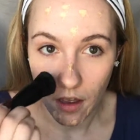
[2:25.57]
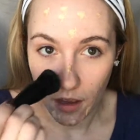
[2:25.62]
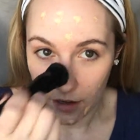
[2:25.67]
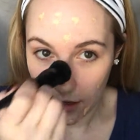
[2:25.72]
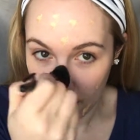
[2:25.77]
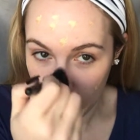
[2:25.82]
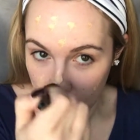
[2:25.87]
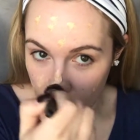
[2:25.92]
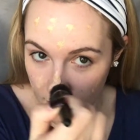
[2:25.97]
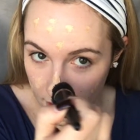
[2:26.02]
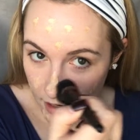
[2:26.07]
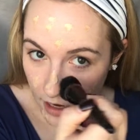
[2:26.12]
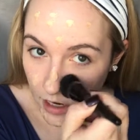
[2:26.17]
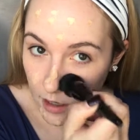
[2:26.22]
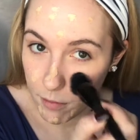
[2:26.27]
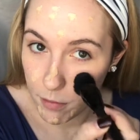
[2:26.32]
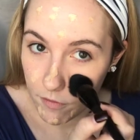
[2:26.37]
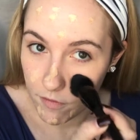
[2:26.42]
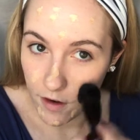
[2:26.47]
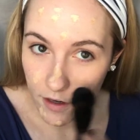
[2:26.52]
Again,
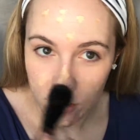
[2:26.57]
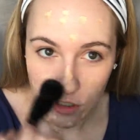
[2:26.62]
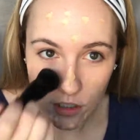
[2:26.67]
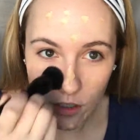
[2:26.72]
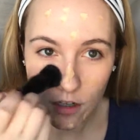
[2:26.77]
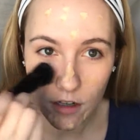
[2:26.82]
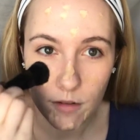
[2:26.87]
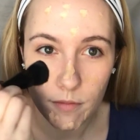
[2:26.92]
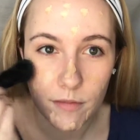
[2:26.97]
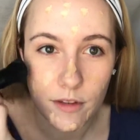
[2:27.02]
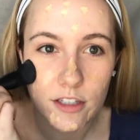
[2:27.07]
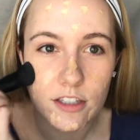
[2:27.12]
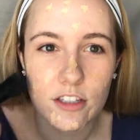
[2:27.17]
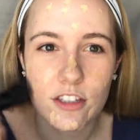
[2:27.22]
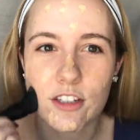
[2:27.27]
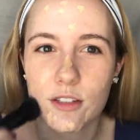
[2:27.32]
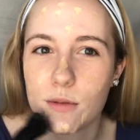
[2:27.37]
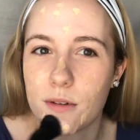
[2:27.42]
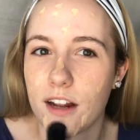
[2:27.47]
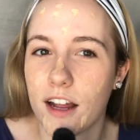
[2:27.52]
not a professional. This
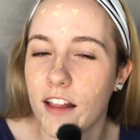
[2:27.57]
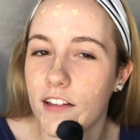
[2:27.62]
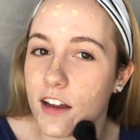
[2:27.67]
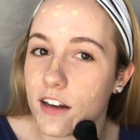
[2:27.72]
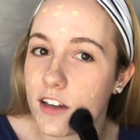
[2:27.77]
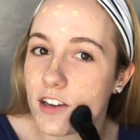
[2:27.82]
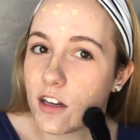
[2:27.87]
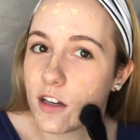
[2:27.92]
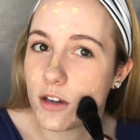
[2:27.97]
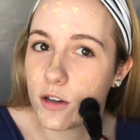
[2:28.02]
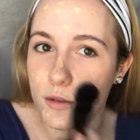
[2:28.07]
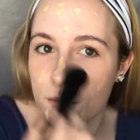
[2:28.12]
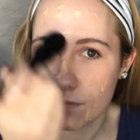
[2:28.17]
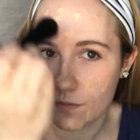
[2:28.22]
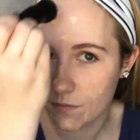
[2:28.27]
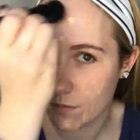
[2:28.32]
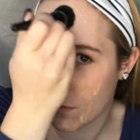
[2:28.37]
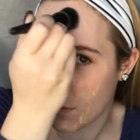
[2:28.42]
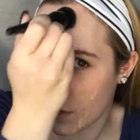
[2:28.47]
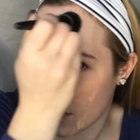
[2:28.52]
is just what I like to do
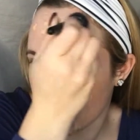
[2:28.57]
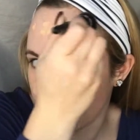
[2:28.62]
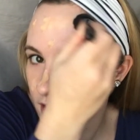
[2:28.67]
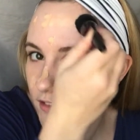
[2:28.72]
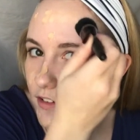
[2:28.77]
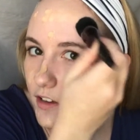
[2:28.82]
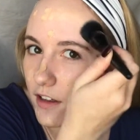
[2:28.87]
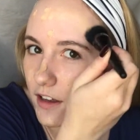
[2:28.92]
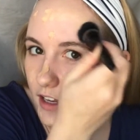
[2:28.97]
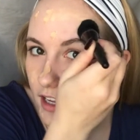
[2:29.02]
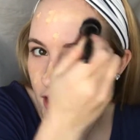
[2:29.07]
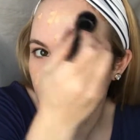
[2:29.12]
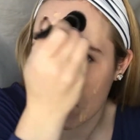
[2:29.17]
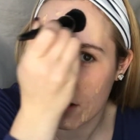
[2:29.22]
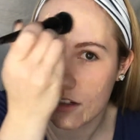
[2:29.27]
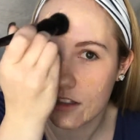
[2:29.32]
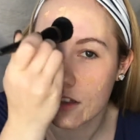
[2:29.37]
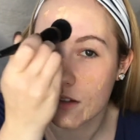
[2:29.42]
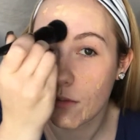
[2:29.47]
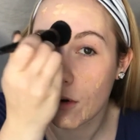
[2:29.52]
because I feel like it
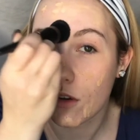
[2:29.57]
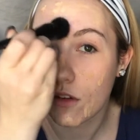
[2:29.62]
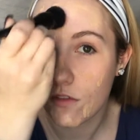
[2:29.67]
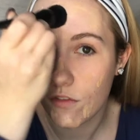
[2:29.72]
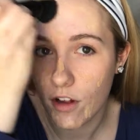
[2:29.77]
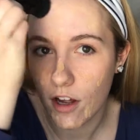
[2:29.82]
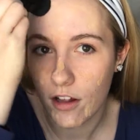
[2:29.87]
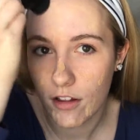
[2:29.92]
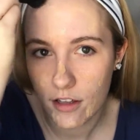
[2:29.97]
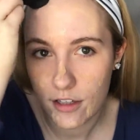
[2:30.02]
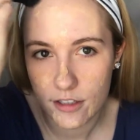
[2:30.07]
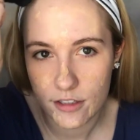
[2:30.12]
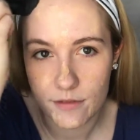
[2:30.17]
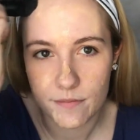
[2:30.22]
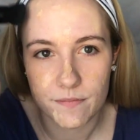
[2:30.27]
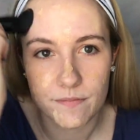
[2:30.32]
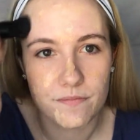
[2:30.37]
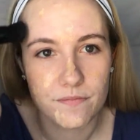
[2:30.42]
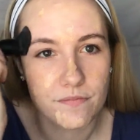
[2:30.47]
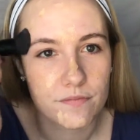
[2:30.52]
looks the most flawless.
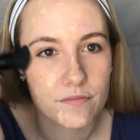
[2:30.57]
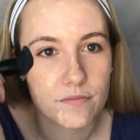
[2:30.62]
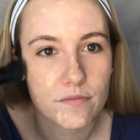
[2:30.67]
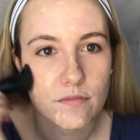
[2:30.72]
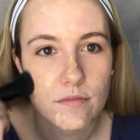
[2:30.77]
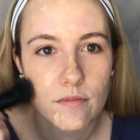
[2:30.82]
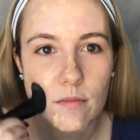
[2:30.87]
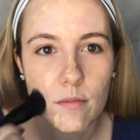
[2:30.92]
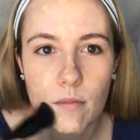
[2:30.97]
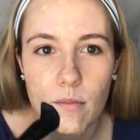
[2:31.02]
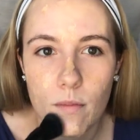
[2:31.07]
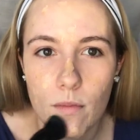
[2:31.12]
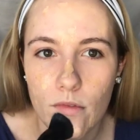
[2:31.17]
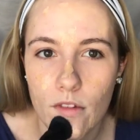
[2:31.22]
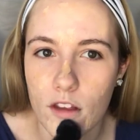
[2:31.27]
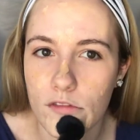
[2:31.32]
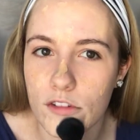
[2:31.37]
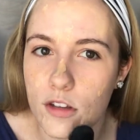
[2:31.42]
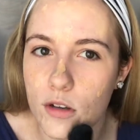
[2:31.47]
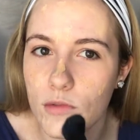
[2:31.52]

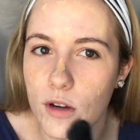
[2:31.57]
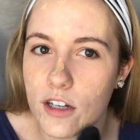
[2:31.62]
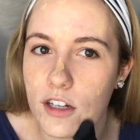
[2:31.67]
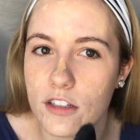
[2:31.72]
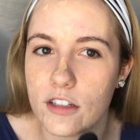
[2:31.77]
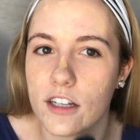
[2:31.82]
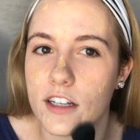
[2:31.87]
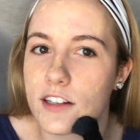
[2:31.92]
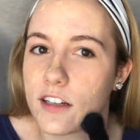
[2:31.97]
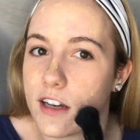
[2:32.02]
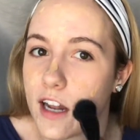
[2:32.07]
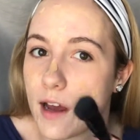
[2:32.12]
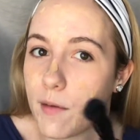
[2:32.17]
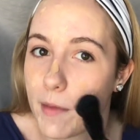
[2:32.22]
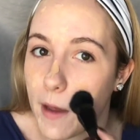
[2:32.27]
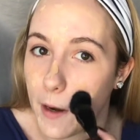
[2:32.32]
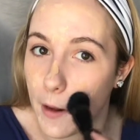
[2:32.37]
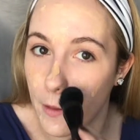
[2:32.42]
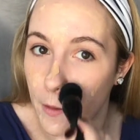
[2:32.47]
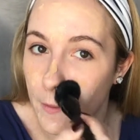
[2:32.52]
So I just like to dab
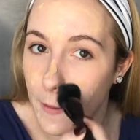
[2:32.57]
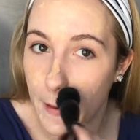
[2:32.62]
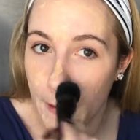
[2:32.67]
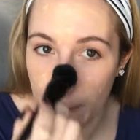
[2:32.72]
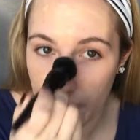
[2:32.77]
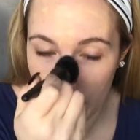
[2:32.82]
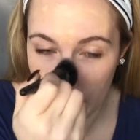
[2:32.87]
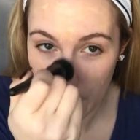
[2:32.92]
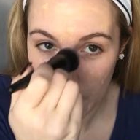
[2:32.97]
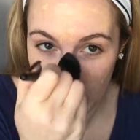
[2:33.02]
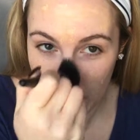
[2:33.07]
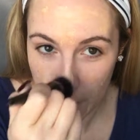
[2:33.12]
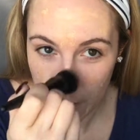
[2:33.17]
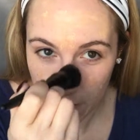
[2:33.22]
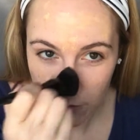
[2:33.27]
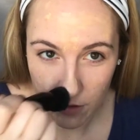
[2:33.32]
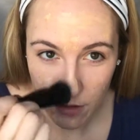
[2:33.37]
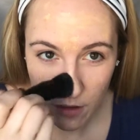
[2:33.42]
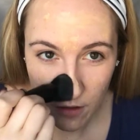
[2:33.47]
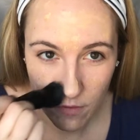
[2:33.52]
that all around,
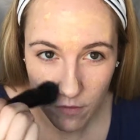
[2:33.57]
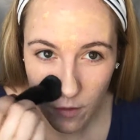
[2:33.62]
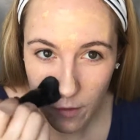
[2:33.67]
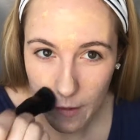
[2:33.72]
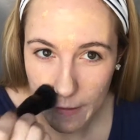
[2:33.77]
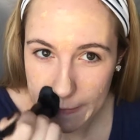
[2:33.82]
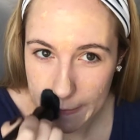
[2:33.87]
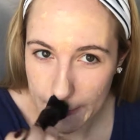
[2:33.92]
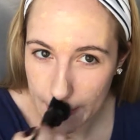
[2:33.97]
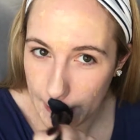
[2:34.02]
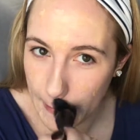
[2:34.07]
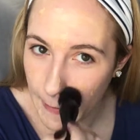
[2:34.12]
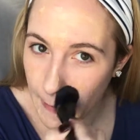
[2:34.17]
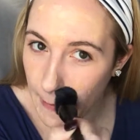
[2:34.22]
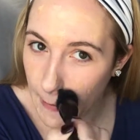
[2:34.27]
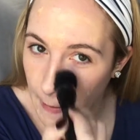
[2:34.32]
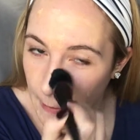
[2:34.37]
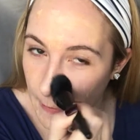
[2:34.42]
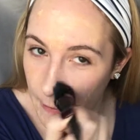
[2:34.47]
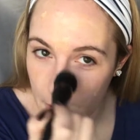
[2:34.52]
really focusing
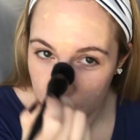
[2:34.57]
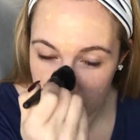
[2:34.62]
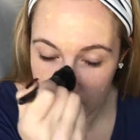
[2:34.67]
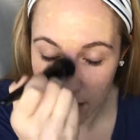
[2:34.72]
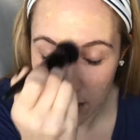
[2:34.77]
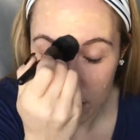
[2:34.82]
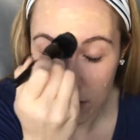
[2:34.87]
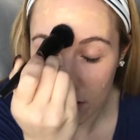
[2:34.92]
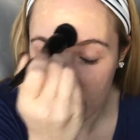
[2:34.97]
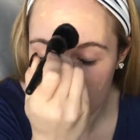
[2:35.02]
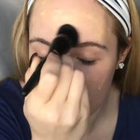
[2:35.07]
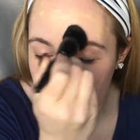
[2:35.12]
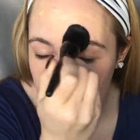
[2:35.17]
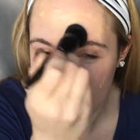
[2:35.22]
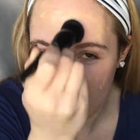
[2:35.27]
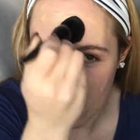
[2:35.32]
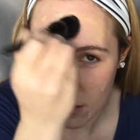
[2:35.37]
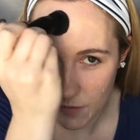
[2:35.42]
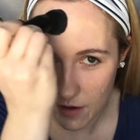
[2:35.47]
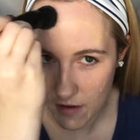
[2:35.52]
on the central
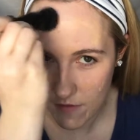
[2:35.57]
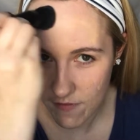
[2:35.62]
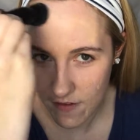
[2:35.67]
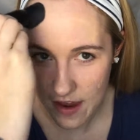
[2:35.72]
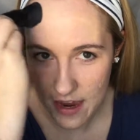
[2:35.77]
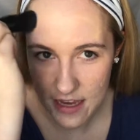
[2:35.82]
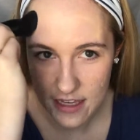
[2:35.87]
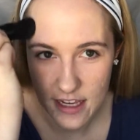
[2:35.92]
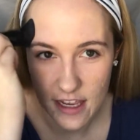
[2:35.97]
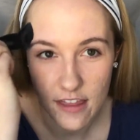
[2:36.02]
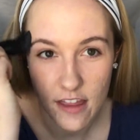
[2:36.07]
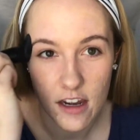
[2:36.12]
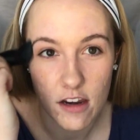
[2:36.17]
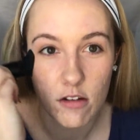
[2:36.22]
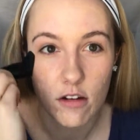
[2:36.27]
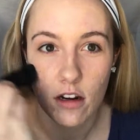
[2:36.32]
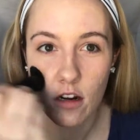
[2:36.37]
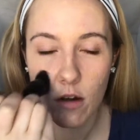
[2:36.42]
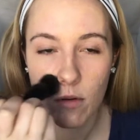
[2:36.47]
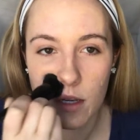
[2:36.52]
regions of my face, and then
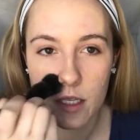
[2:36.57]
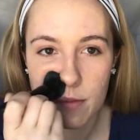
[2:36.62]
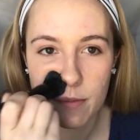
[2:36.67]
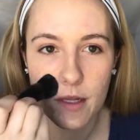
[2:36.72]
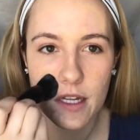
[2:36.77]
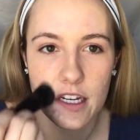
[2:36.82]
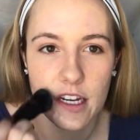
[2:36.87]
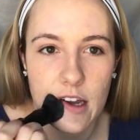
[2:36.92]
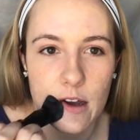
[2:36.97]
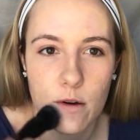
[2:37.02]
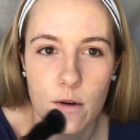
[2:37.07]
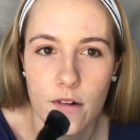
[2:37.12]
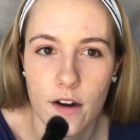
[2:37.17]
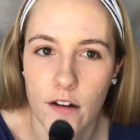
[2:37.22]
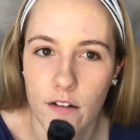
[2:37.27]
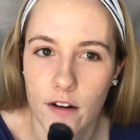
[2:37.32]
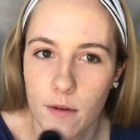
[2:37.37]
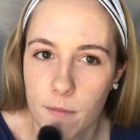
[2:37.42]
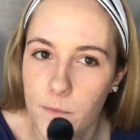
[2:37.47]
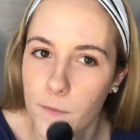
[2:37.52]
you can always blend
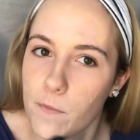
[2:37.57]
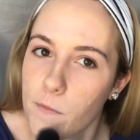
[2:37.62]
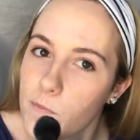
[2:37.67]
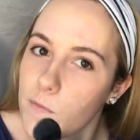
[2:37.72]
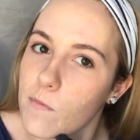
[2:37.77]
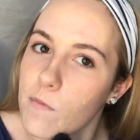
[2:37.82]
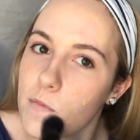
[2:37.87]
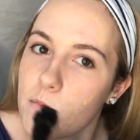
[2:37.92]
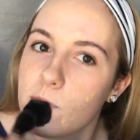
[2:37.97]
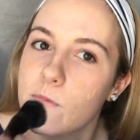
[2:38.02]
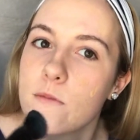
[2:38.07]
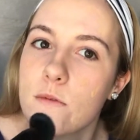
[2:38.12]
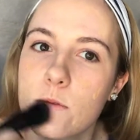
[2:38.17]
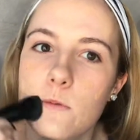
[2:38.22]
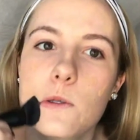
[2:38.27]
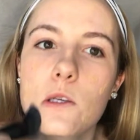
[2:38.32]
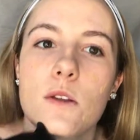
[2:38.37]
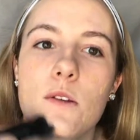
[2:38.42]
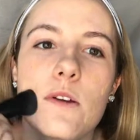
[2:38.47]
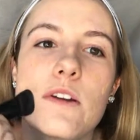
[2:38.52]
outward.
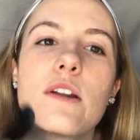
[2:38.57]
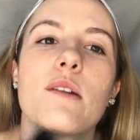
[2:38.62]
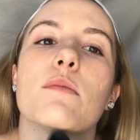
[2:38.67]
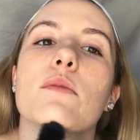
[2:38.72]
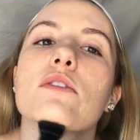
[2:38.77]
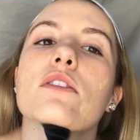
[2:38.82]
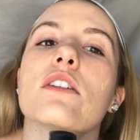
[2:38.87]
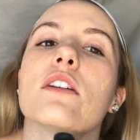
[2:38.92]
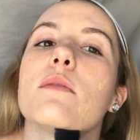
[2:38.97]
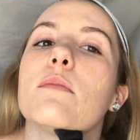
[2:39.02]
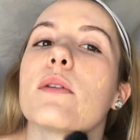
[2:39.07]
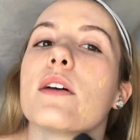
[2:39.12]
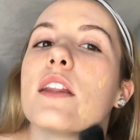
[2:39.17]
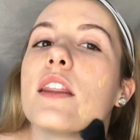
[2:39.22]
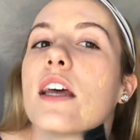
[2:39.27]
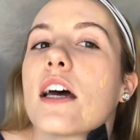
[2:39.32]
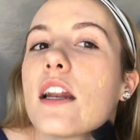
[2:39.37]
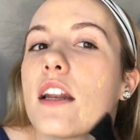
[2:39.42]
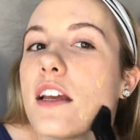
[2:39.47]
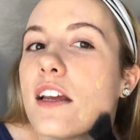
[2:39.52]
So then I'm just going to
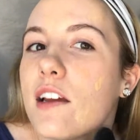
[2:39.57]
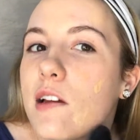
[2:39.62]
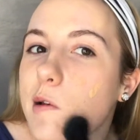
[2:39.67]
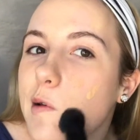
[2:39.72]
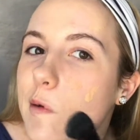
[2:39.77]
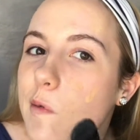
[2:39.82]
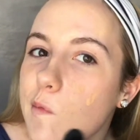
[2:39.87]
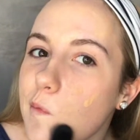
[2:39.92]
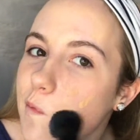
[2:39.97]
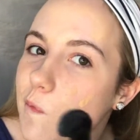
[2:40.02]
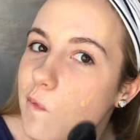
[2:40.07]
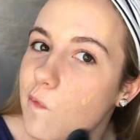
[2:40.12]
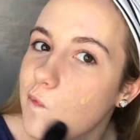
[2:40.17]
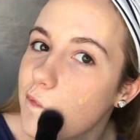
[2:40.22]
blend that in,